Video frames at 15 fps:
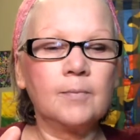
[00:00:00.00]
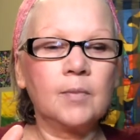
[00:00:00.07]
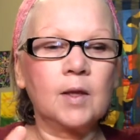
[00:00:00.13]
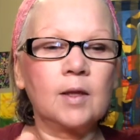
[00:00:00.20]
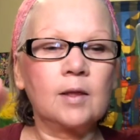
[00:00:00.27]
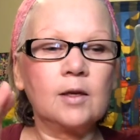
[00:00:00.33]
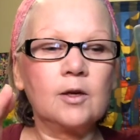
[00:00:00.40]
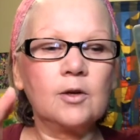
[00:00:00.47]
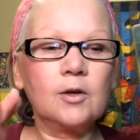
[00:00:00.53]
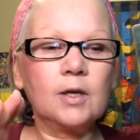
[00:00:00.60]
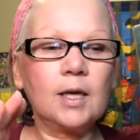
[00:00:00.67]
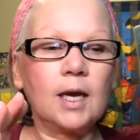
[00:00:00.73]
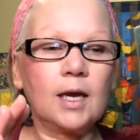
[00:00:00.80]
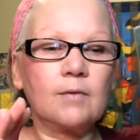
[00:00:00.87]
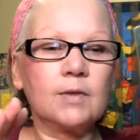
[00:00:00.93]
I think you're going to
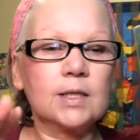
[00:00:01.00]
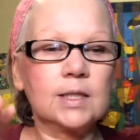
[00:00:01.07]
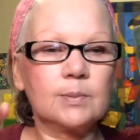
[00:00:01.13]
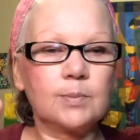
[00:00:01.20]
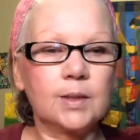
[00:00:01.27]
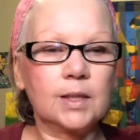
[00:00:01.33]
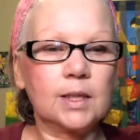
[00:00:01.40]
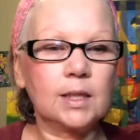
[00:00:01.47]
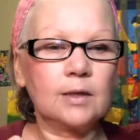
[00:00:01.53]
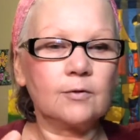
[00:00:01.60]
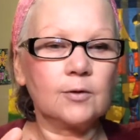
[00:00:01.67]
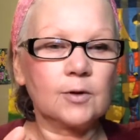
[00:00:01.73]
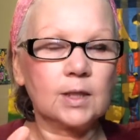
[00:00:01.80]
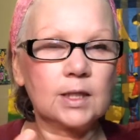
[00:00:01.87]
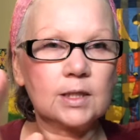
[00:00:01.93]
have this ability
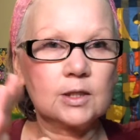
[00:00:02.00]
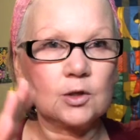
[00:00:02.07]
for things